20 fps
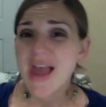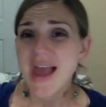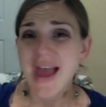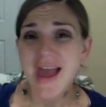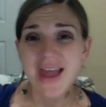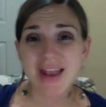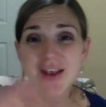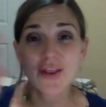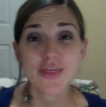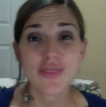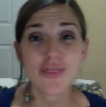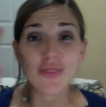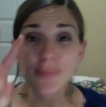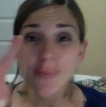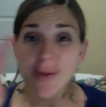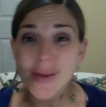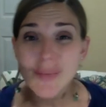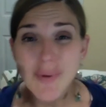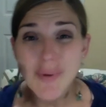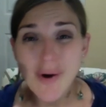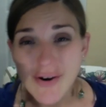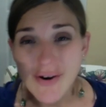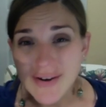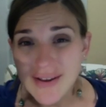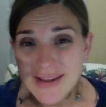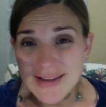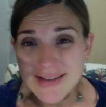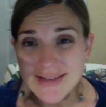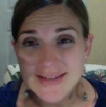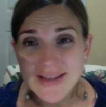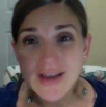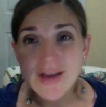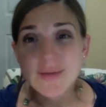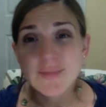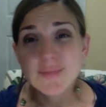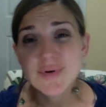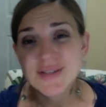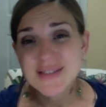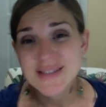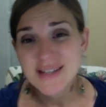And 3 parties
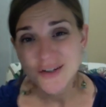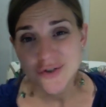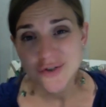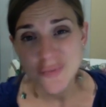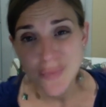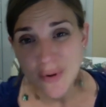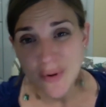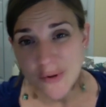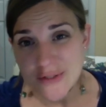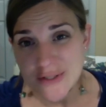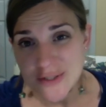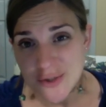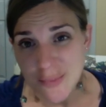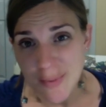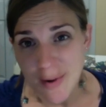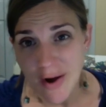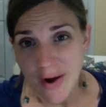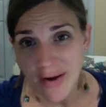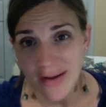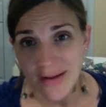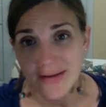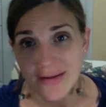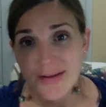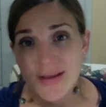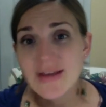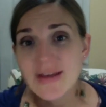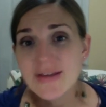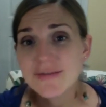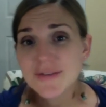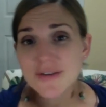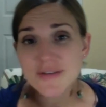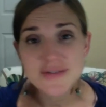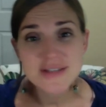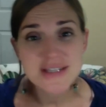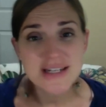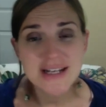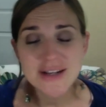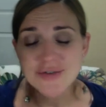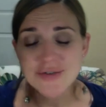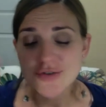puts an extra bonus in your pocket.
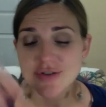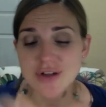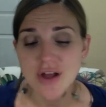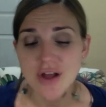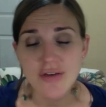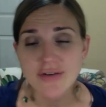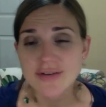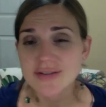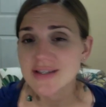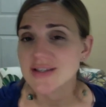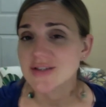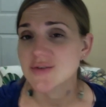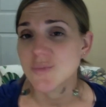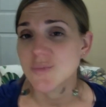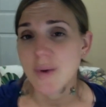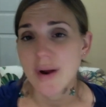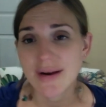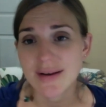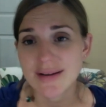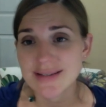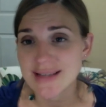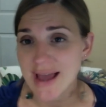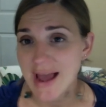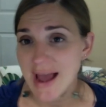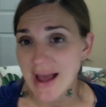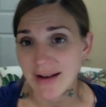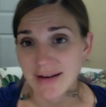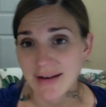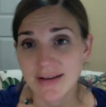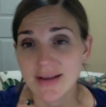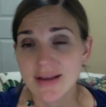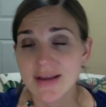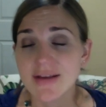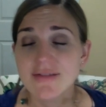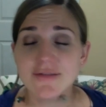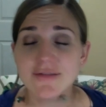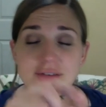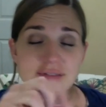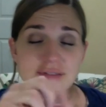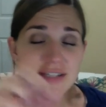$1,500 is where it's at.
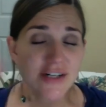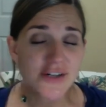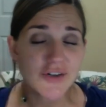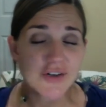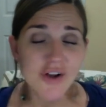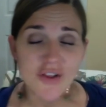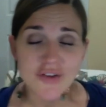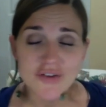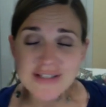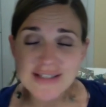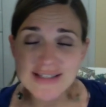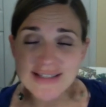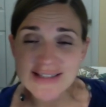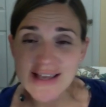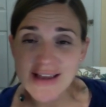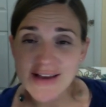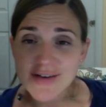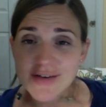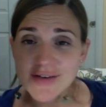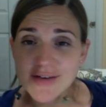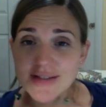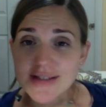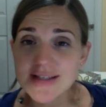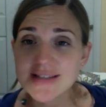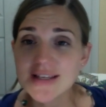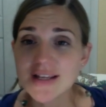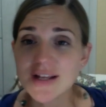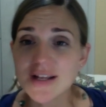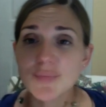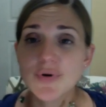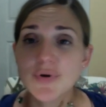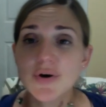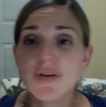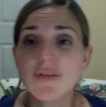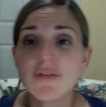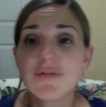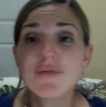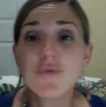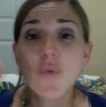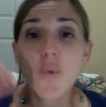$1,500 in sales is going to put
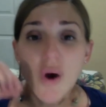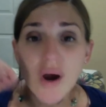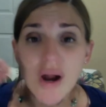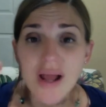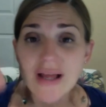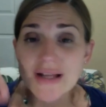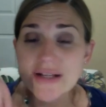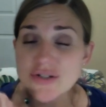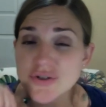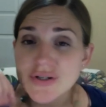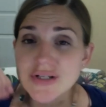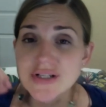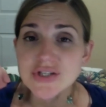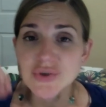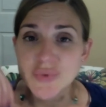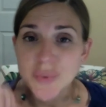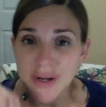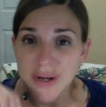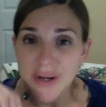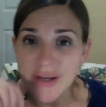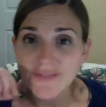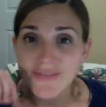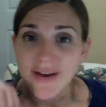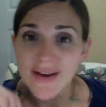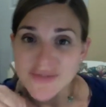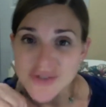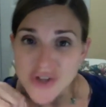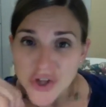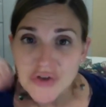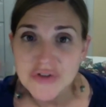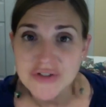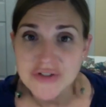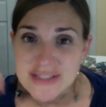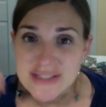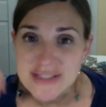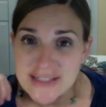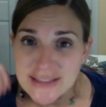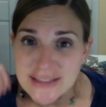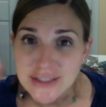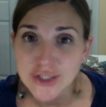$425
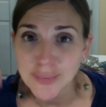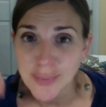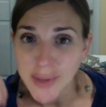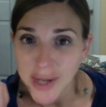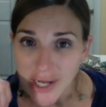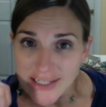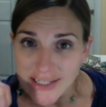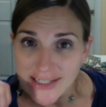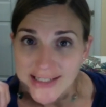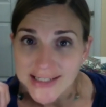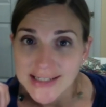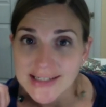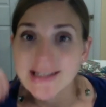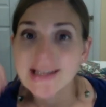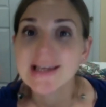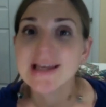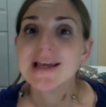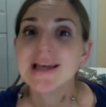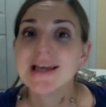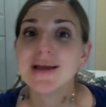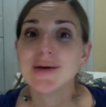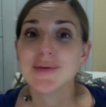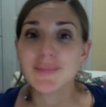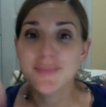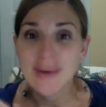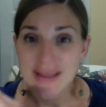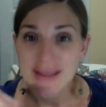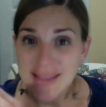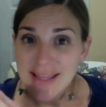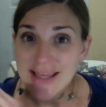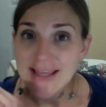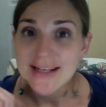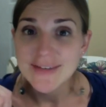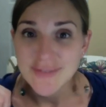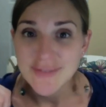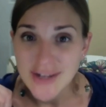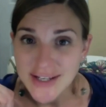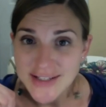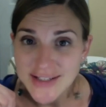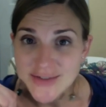in your pocket by the end of
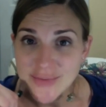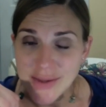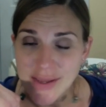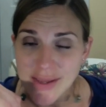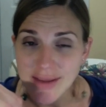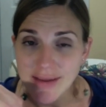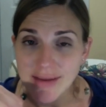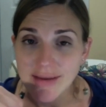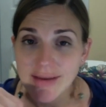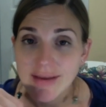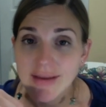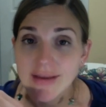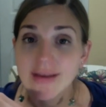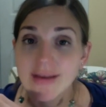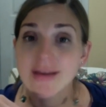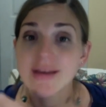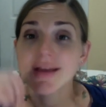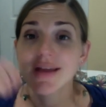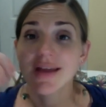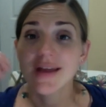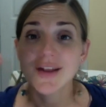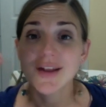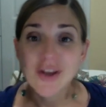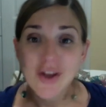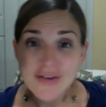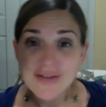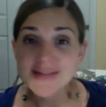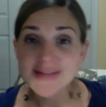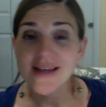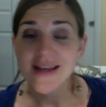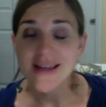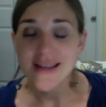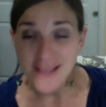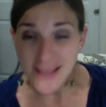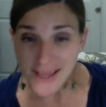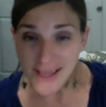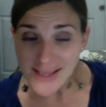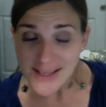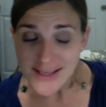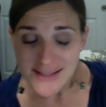next week. Can you all say
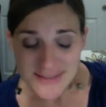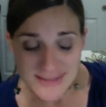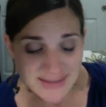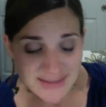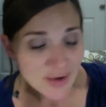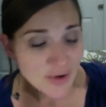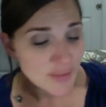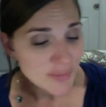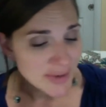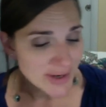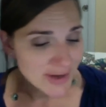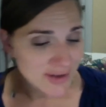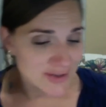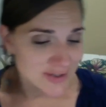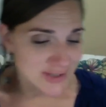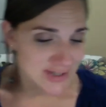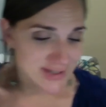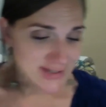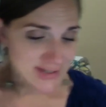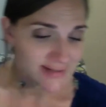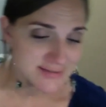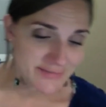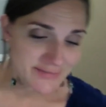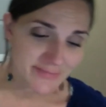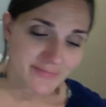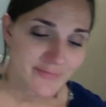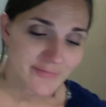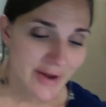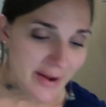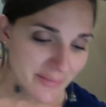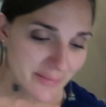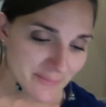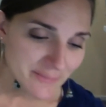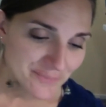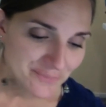yes? Oh my gosh, yes, right?